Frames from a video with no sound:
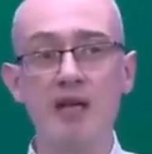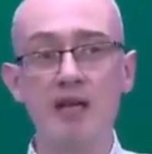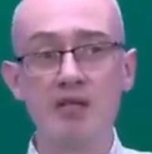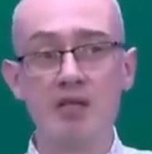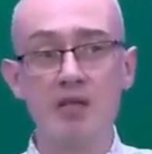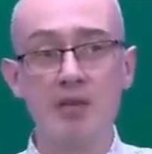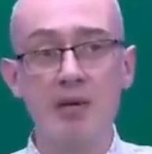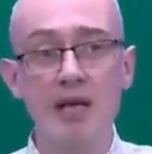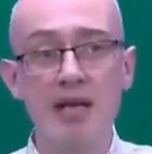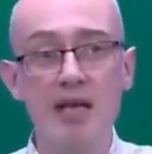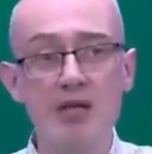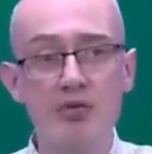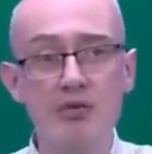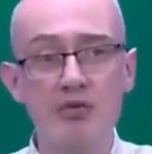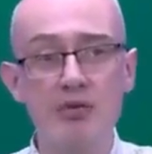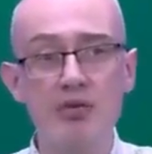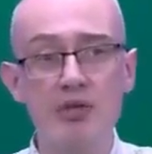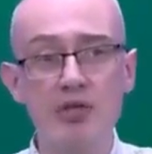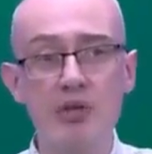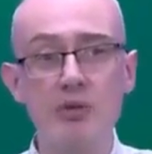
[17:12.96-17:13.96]
To
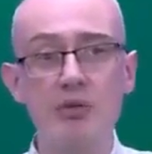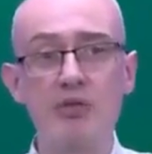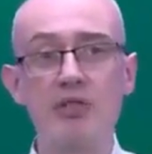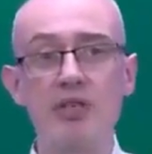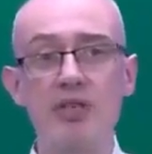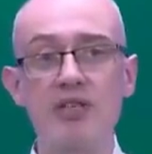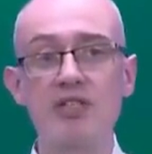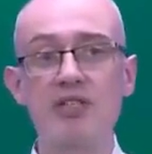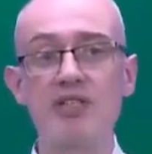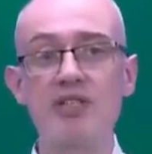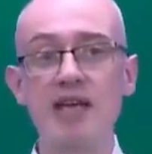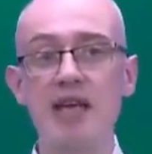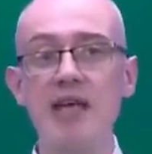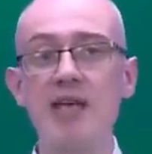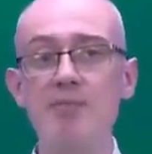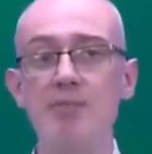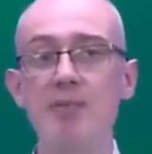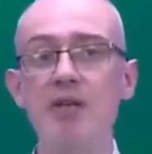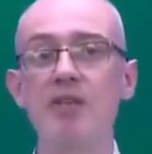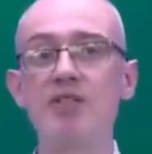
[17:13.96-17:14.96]
introduce a
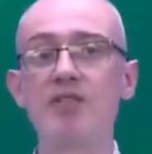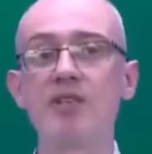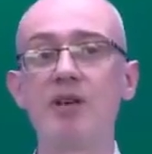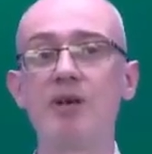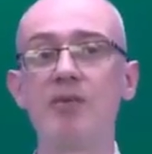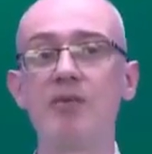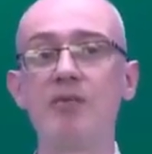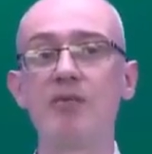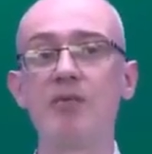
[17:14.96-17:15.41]
statement of